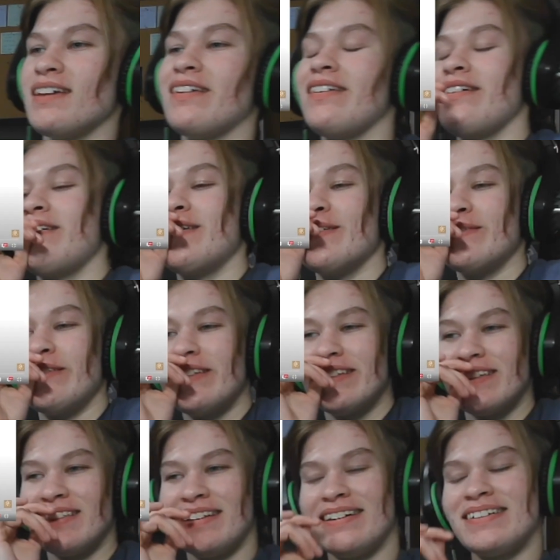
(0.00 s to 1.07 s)
You know,
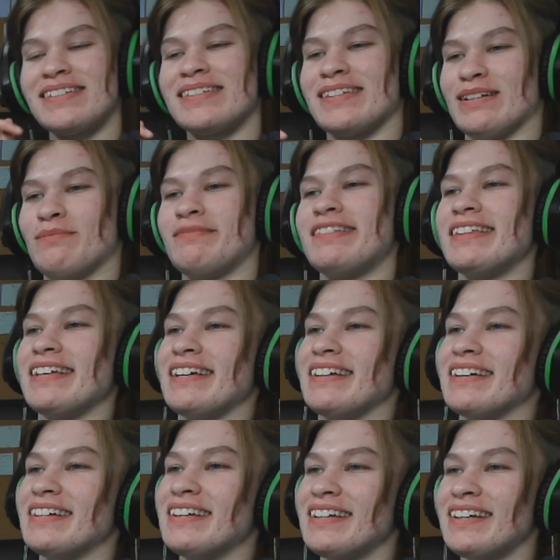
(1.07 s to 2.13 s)
there's
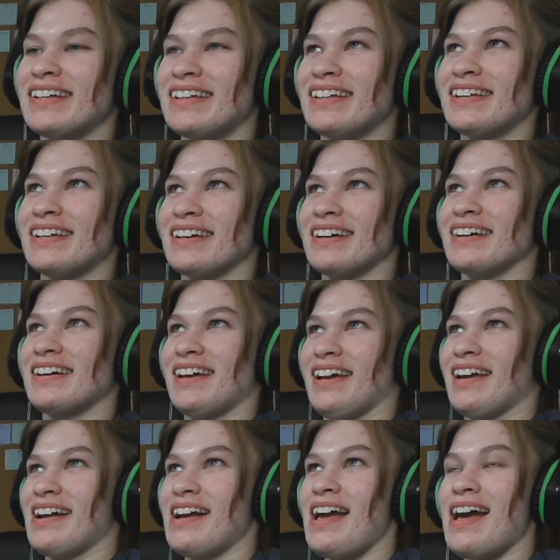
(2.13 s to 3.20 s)
something
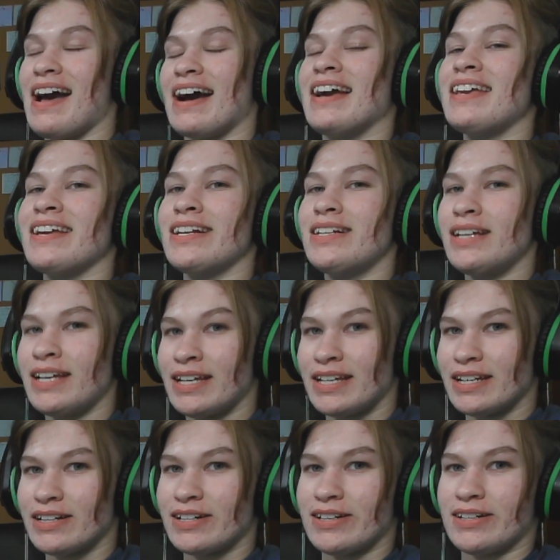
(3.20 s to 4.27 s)
I can
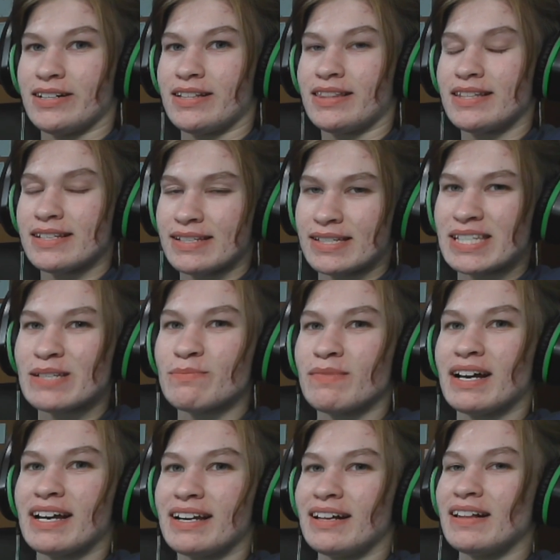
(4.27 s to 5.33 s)
hear the
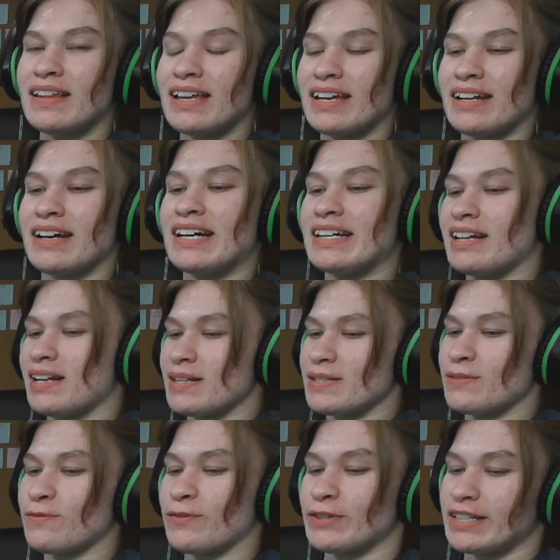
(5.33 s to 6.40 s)
smile in
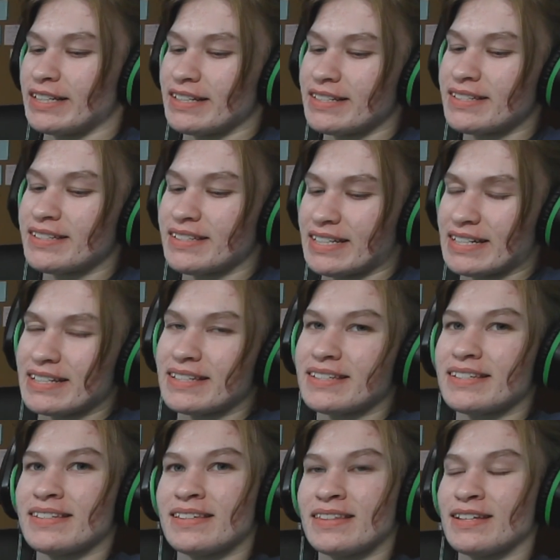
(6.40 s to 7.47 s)
Hana's voice
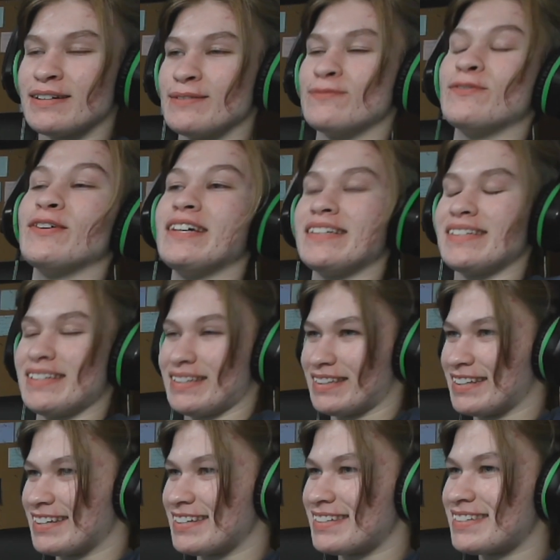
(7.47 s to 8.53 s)
as they're voicing
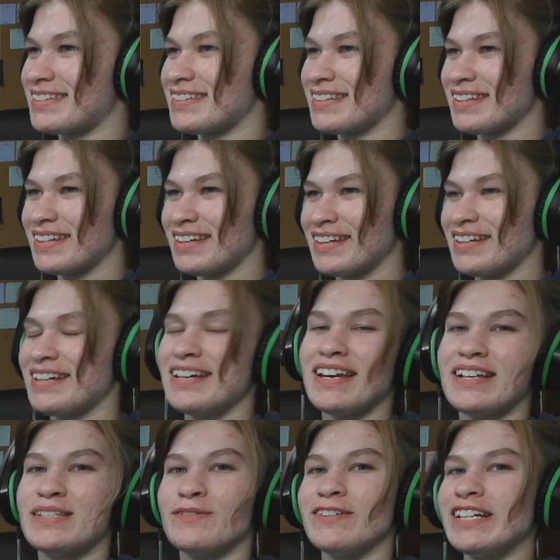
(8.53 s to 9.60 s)
this.
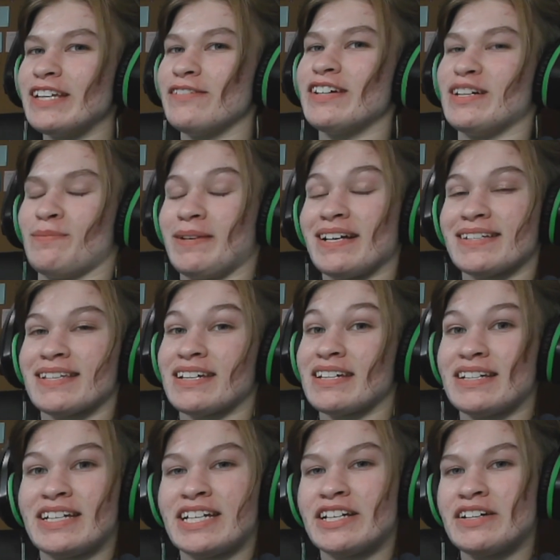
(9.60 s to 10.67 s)
It's really weird because I
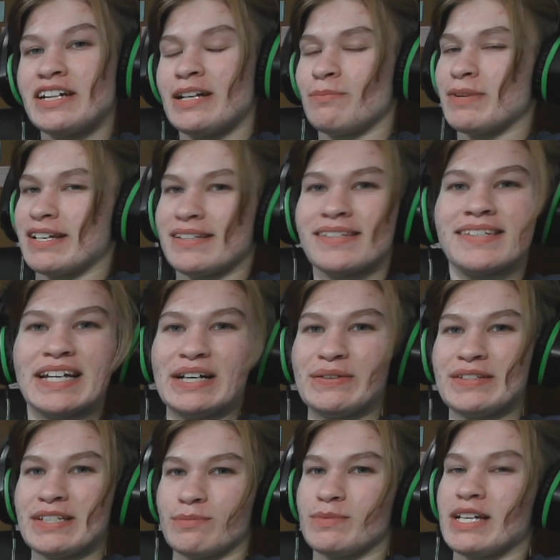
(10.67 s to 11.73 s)
can hear it in myself
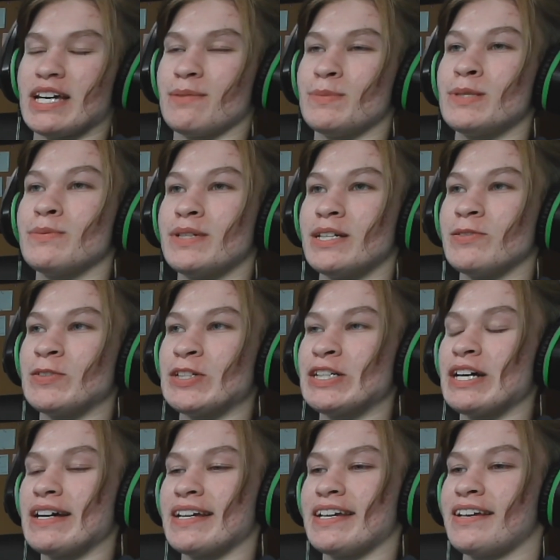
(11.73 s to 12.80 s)
sometimes whenever
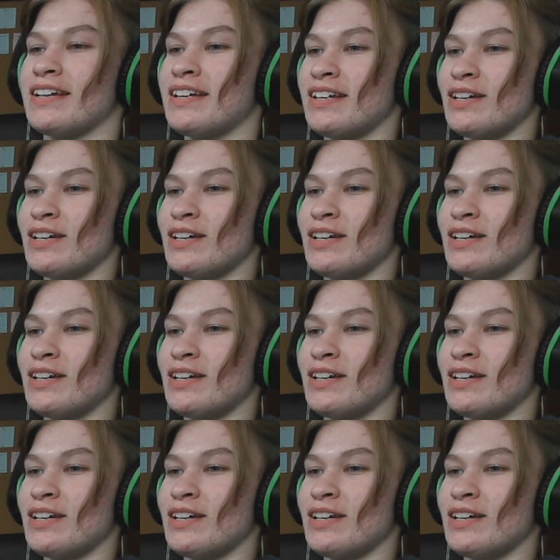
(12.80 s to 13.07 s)
I